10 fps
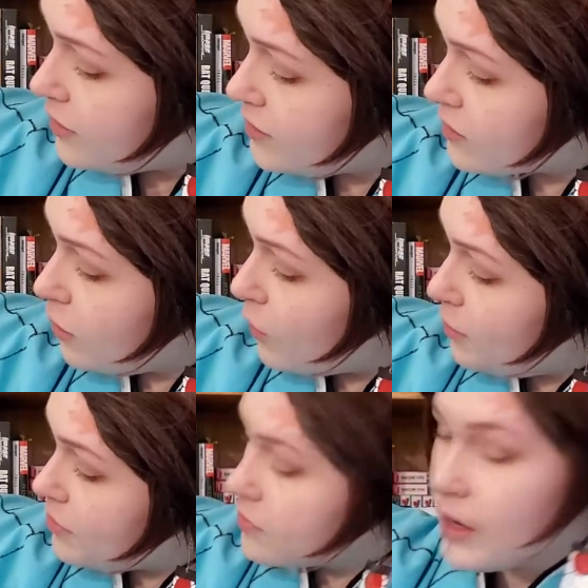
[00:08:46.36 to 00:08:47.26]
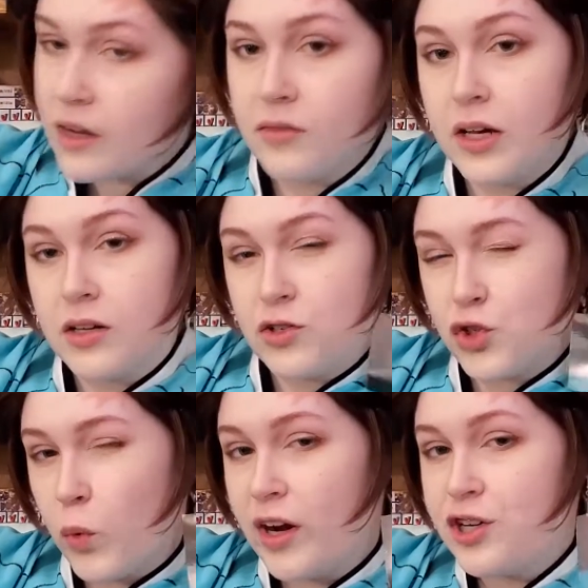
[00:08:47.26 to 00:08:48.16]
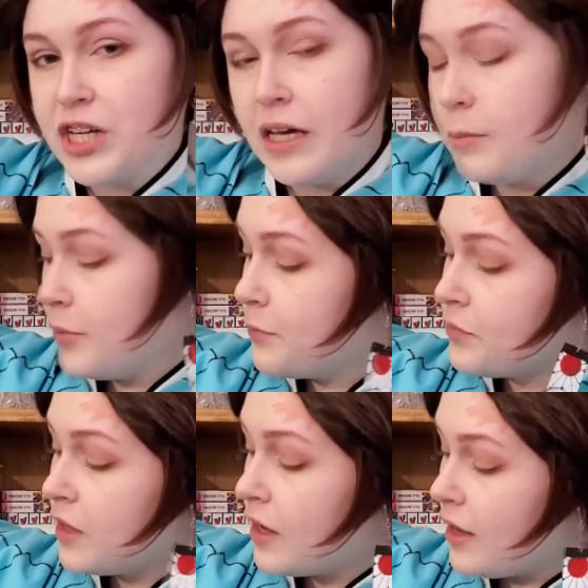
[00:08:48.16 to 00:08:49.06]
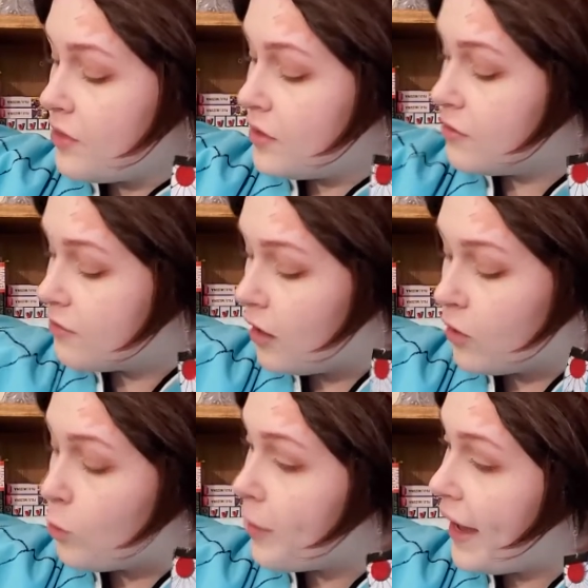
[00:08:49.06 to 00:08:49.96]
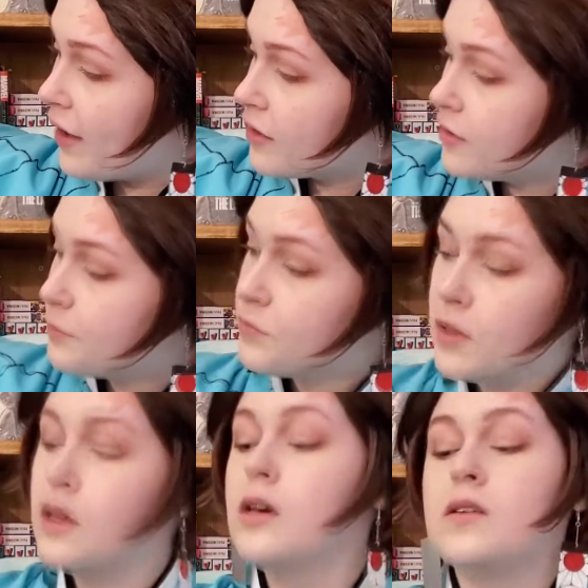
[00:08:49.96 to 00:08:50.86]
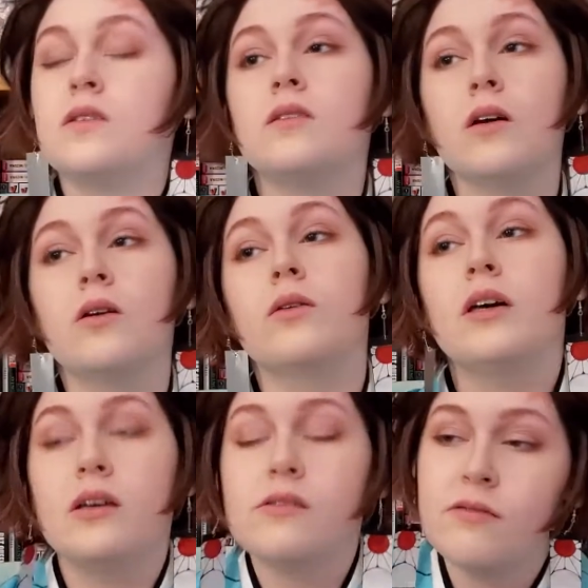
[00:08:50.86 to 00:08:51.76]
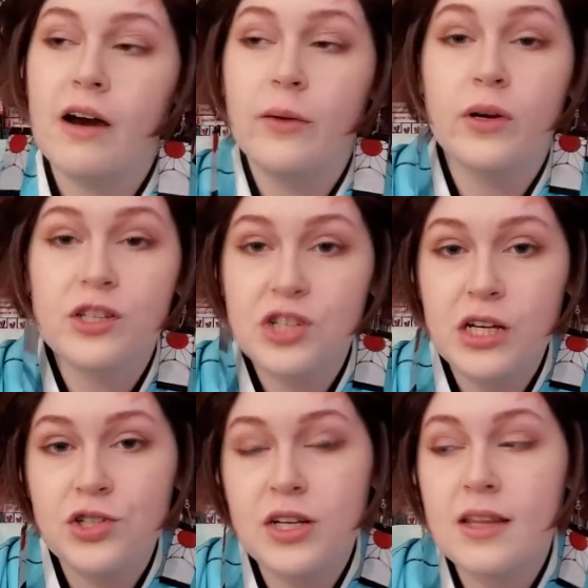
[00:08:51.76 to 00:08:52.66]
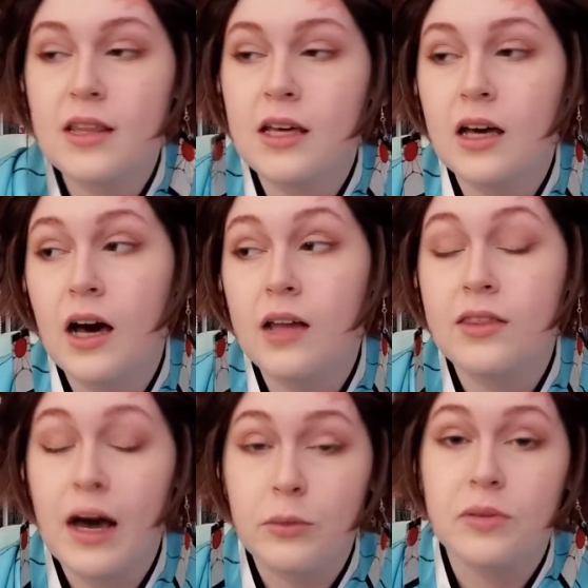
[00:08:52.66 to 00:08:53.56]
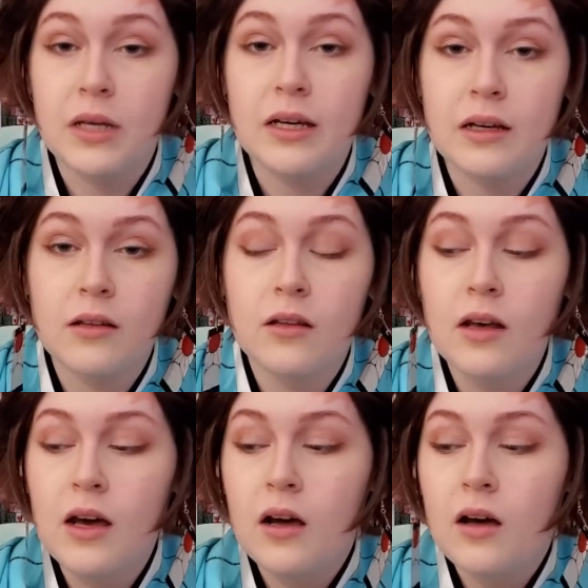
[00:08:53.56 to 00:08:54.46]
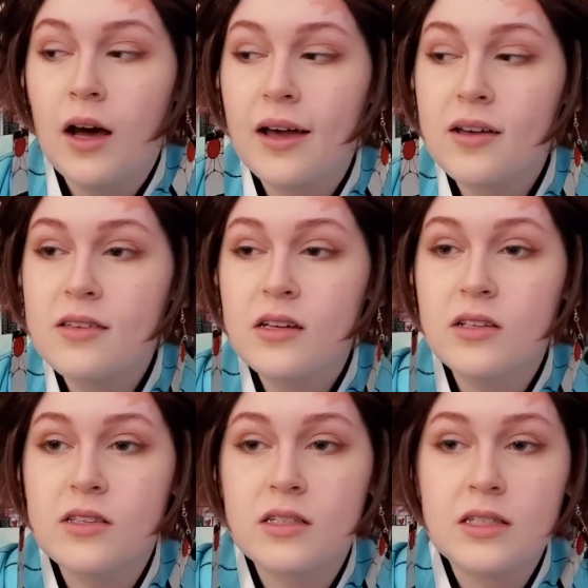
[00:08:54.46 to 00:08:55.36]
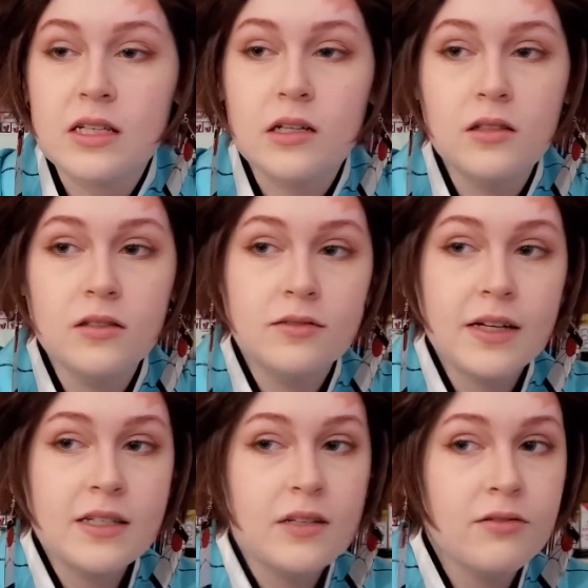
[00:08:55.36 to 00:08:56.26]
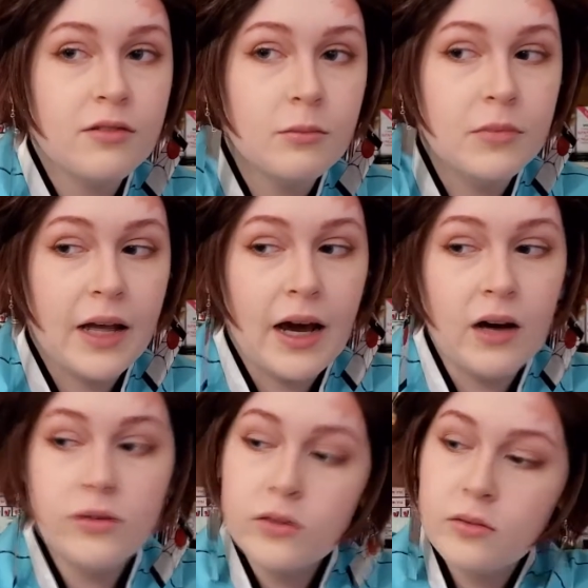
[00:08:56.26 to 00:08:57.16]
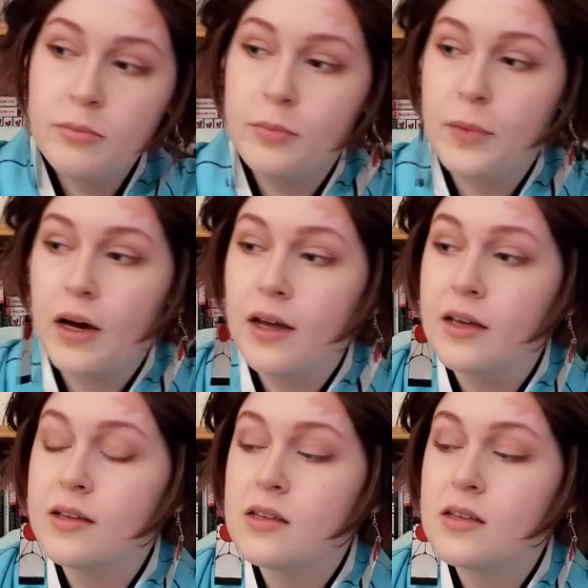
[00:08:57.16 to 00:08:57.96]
go up kind of like in a square shape and then follow back. So if I were to change anything, that would be it. I guess I could still fix it from now, but